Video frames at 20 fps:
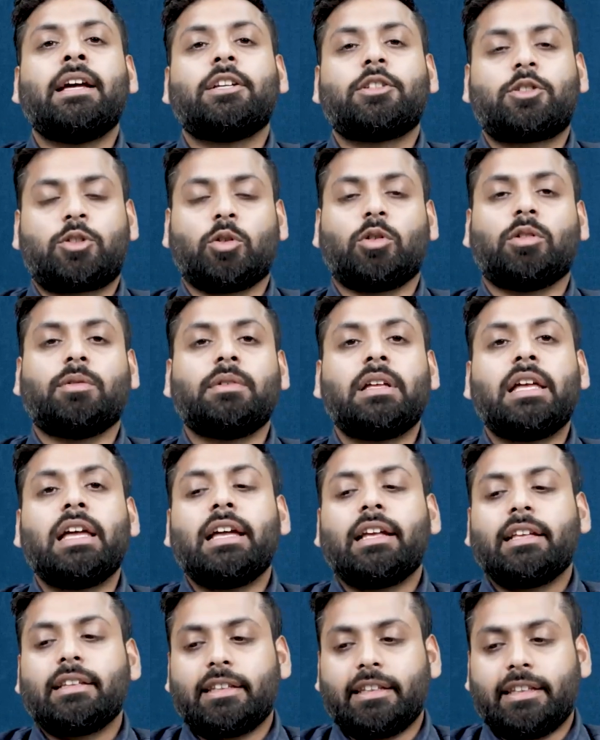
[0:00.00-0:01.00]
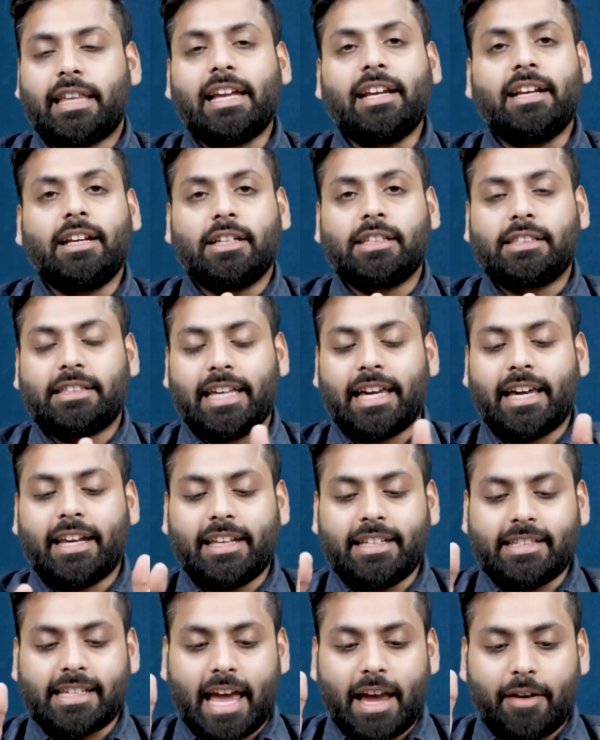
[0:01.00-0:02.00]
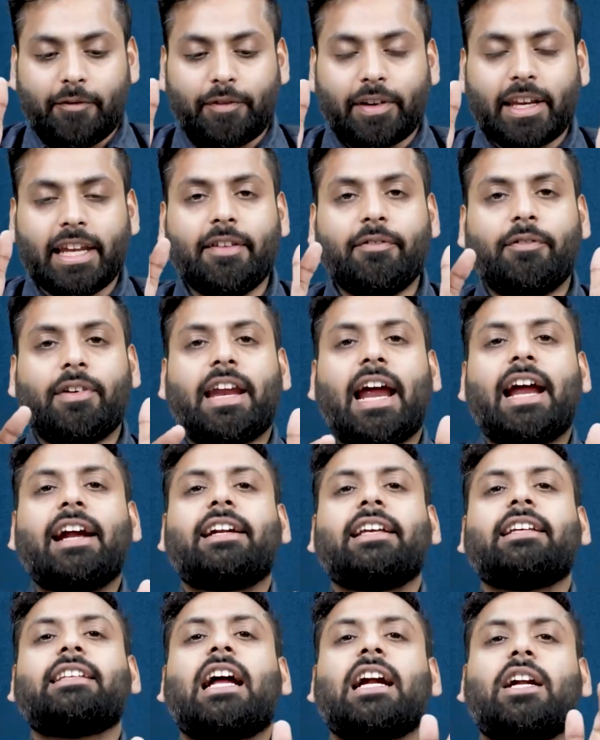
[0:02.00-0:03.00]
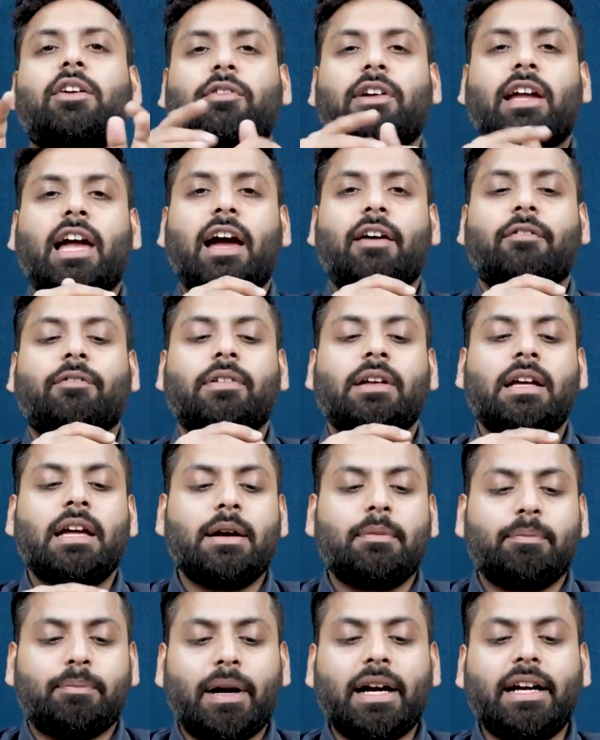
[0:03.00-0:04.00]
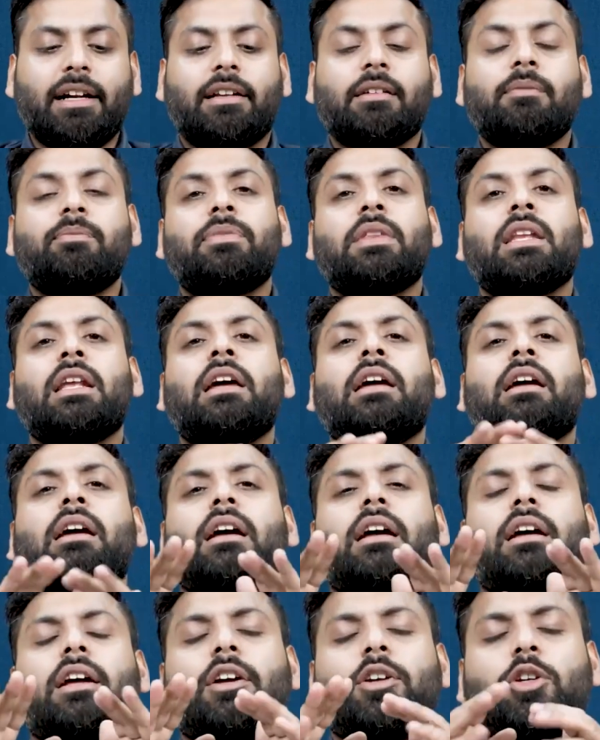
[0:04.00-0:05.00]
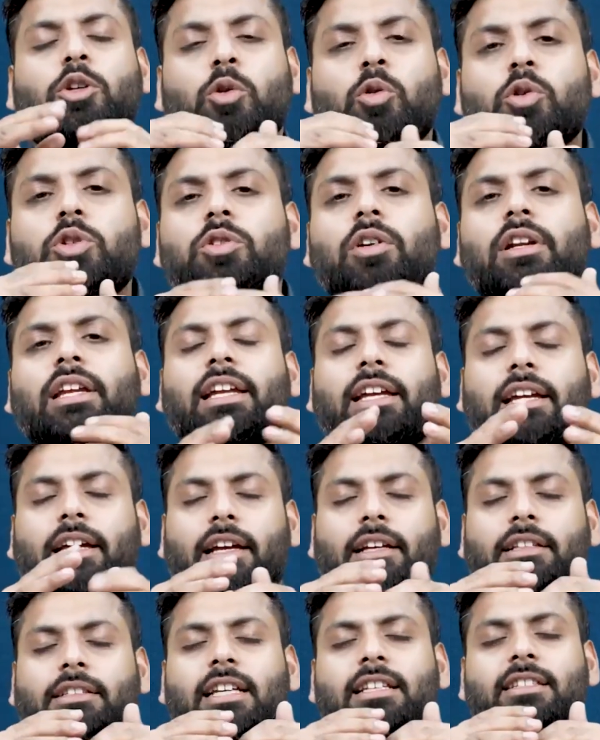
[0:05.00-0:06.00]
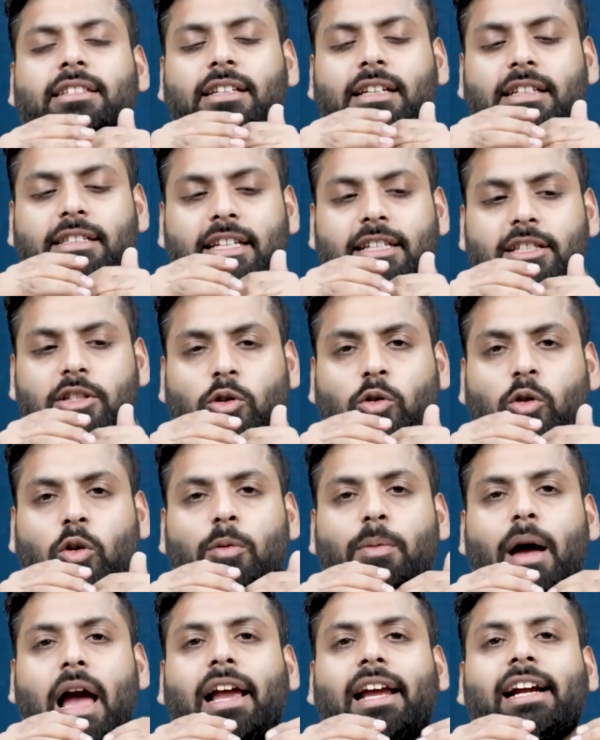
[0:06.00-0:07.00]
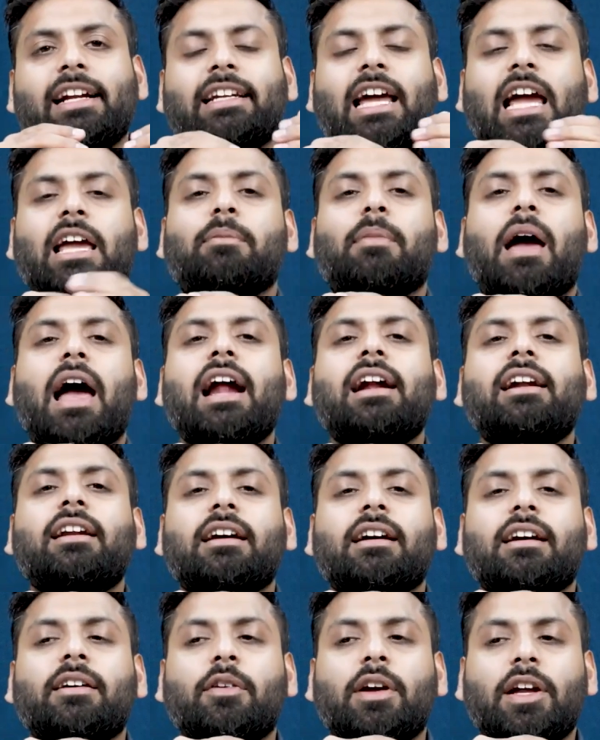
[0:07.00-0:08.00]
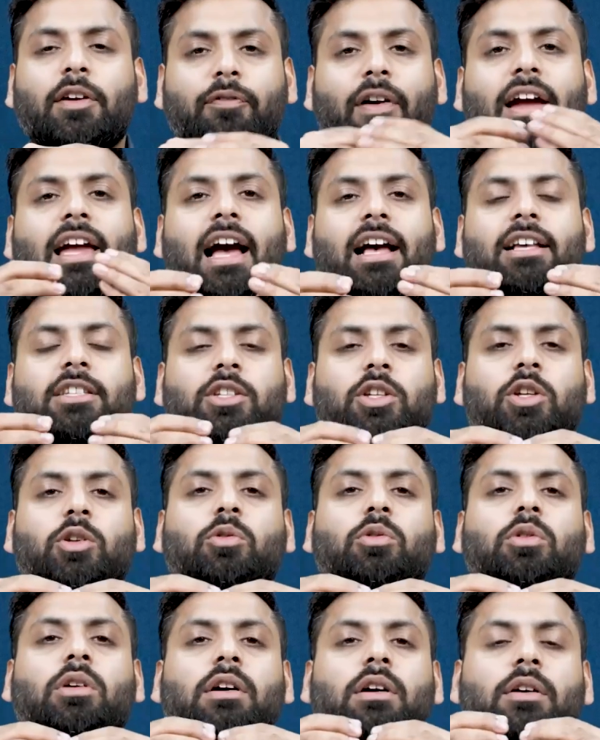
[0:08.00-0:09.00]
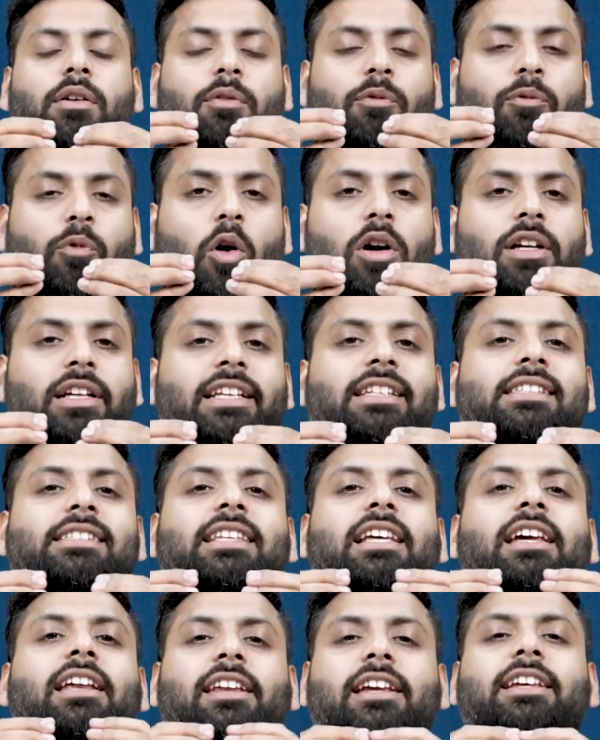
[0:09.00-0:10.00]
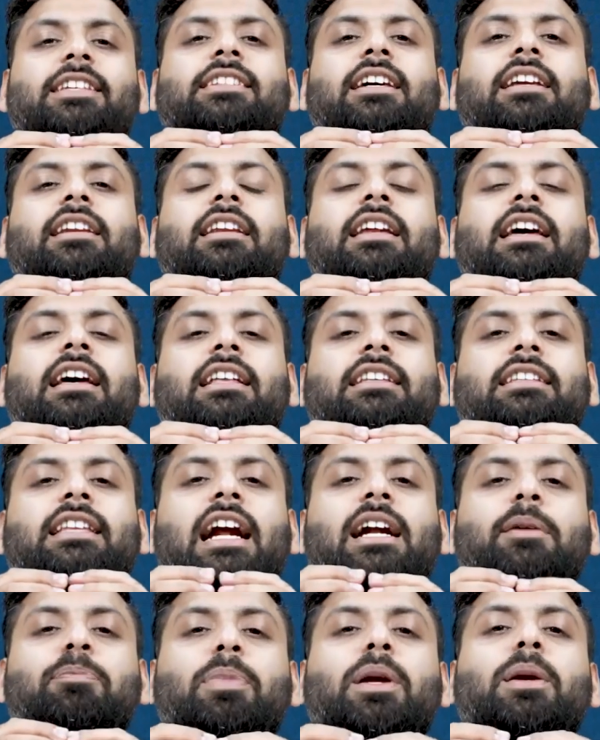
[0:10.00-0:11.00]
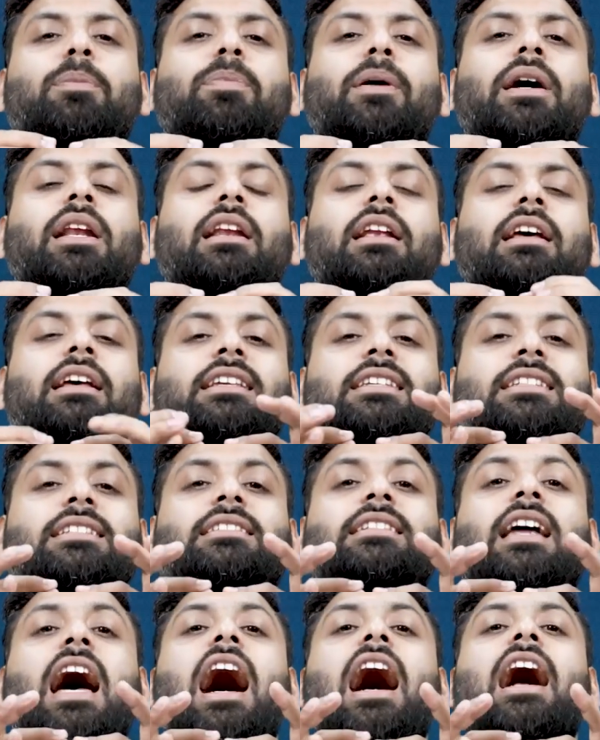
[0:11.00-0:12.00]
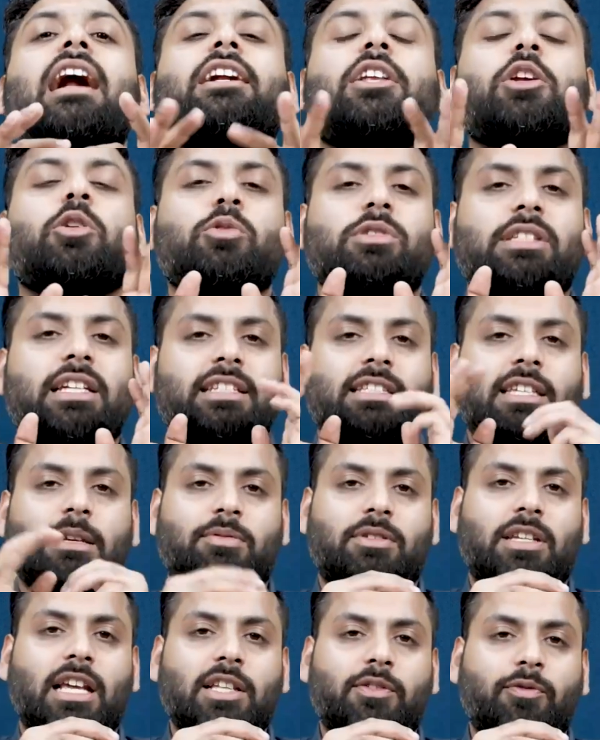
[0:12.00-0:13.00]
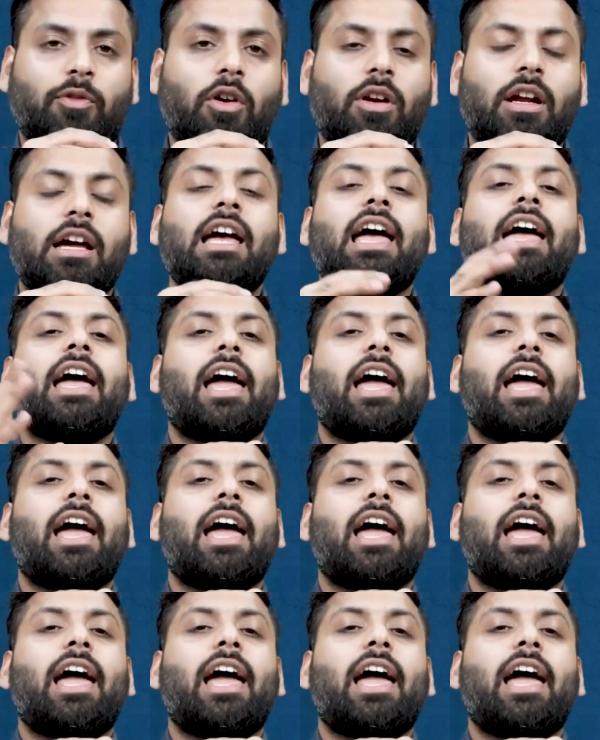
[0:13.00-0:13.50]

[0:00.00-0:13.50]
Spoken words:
so then there is every variety that we have. But usually, just go back in time, and if I ask you, what is the reason that people start using substance for,